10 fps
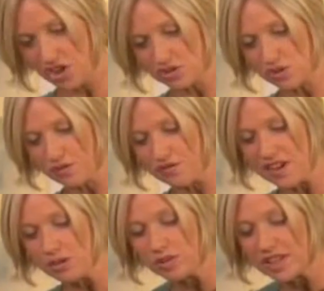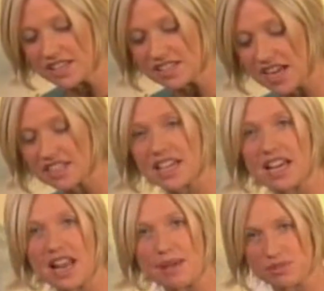can sort of feel when they start to
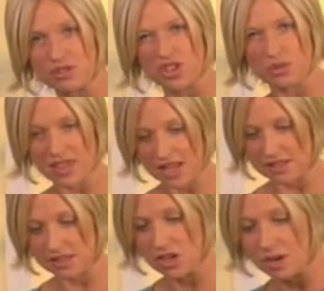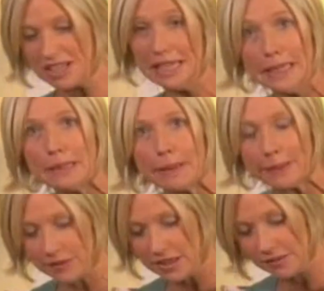collapse on you, and that's the time to get them
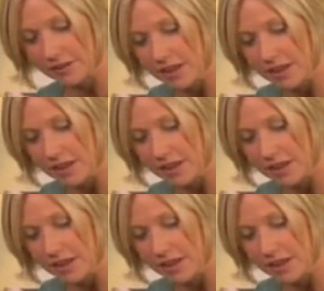out there and